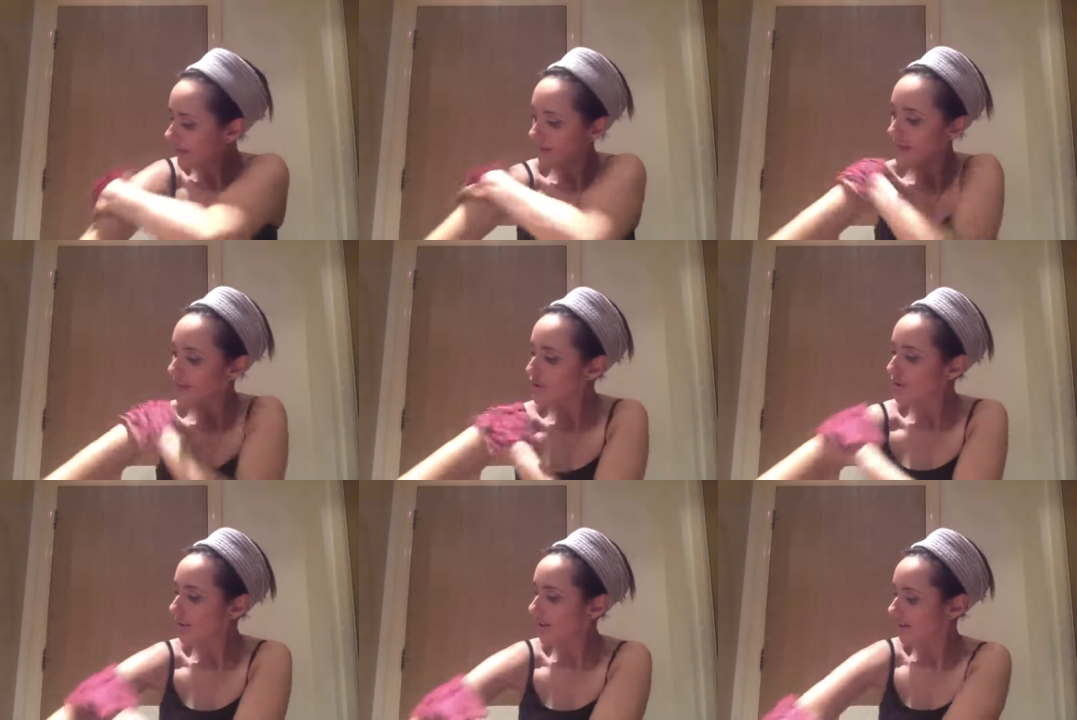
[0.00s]
make
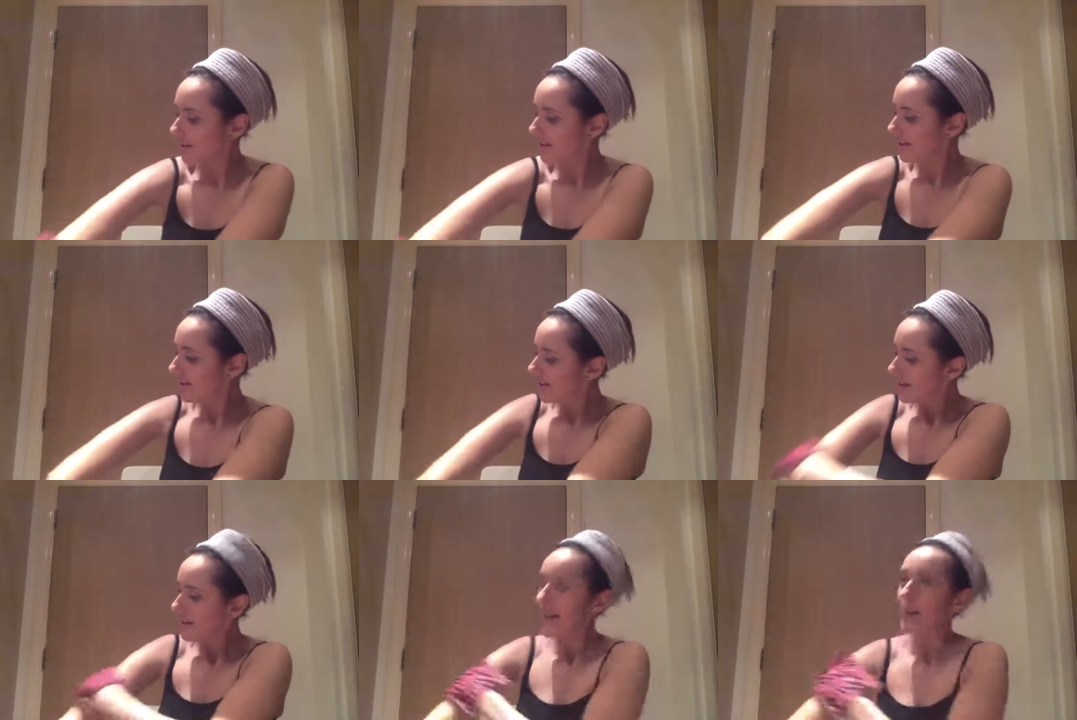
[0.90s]
sure,
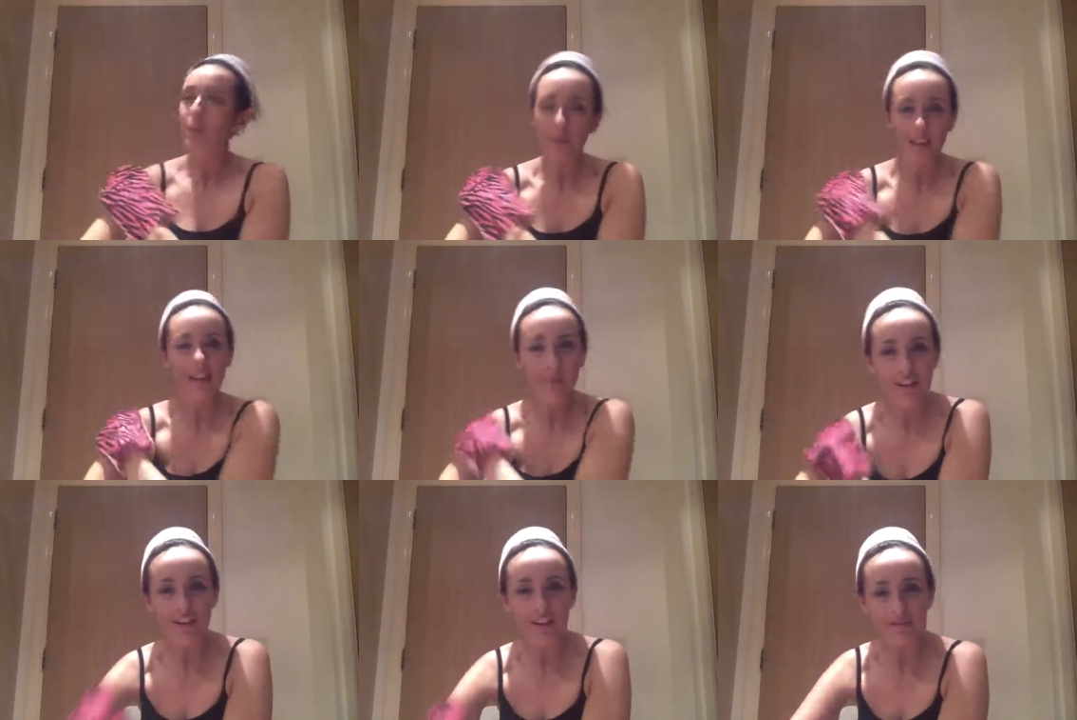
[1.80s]
and probably in a
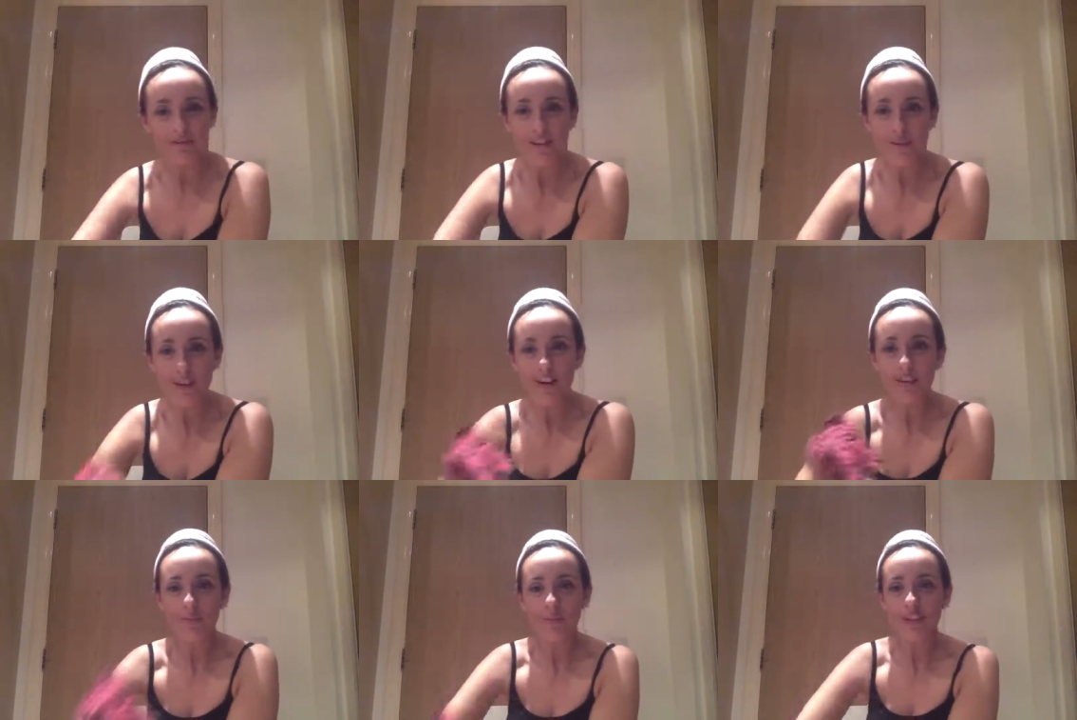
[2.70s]
mirror as
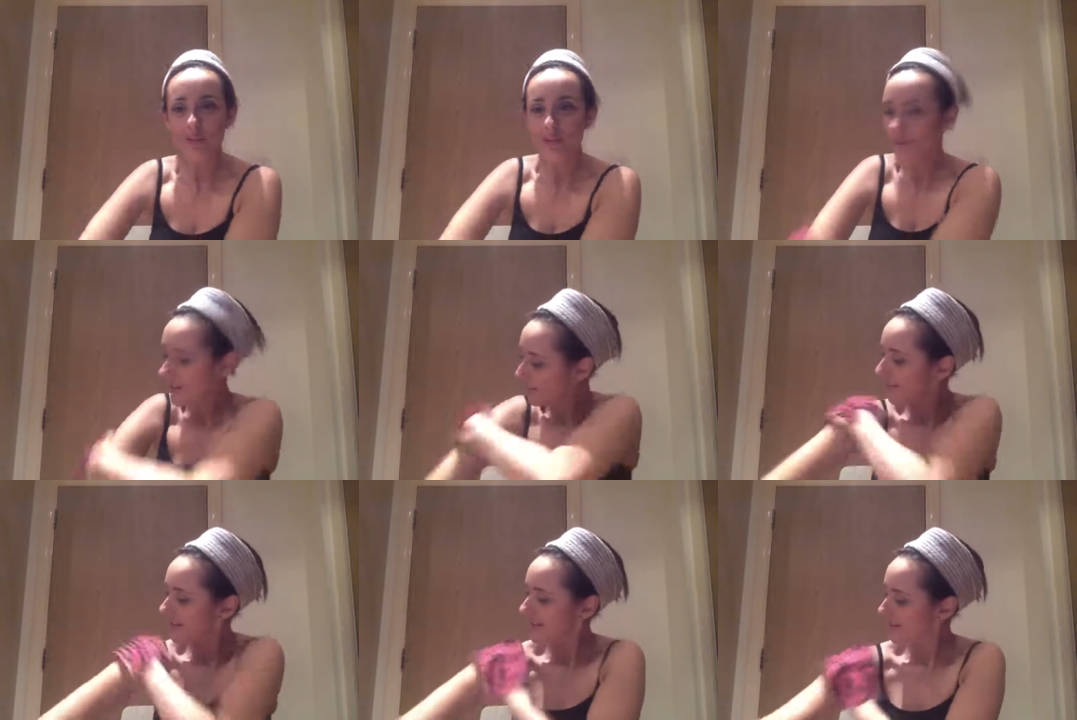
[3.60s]
well, making sure that I'm
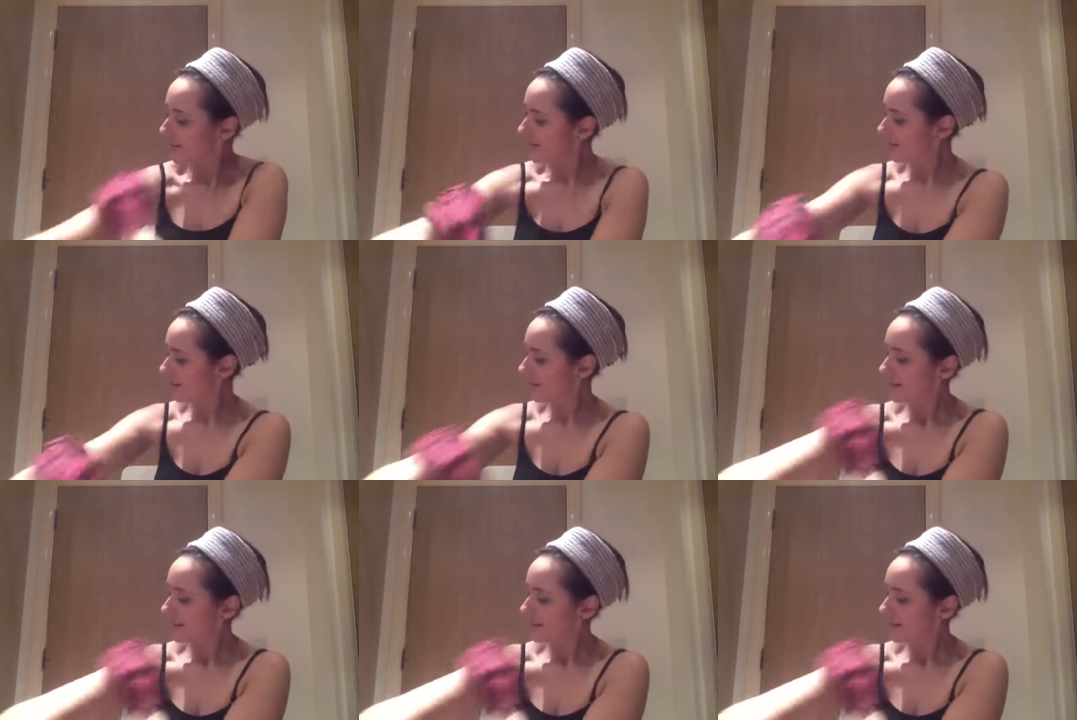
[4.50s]
looking in the mirror